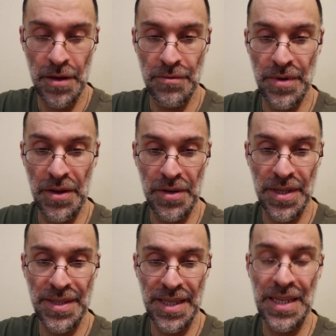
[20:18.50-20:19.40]

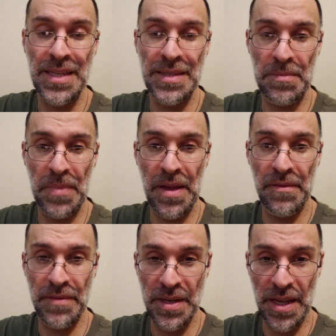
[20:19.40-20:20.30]
Notice it is
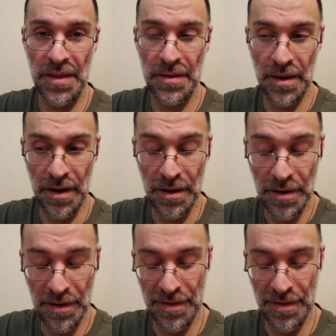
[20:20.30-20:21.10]
above the death guard.